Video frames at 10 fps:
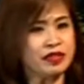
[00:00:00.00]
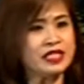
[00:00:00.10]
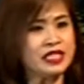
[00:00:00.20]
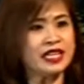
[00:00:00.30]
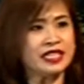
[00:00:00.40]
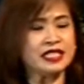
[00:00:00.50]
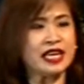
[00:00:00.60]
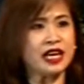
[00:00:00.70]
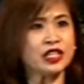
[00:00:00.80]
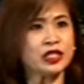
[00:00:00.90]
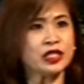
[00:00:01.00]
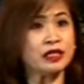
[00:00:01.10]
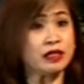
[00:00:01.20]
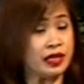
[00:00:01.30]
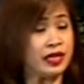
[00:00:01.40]
Vista Land is
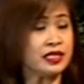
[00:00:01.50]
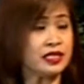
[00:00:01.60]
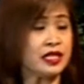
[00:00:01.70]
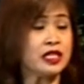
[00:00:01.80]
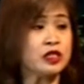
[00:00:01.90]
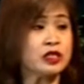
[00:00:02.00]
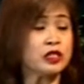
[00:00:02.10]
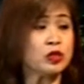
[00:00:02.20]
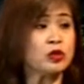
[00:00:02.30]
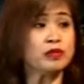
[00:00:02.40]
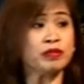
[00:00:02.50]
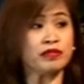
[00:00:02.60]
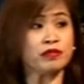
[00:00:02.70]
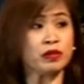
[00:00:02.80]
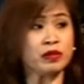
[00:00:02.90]
actually, like I said, it was known
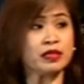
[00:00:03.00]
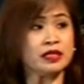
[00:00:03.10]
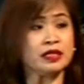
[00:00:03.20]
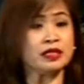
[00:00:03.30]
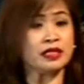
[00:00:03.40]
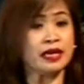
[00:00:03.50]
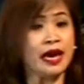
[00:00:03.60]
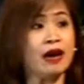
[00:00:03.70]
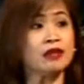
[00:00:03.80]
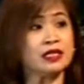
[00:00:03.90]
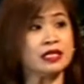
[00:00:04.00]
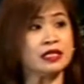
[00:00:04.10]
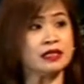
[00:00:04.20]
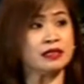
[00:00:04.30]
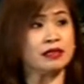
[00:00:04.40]
before as a
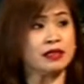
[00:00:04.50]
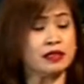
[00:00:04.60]
housing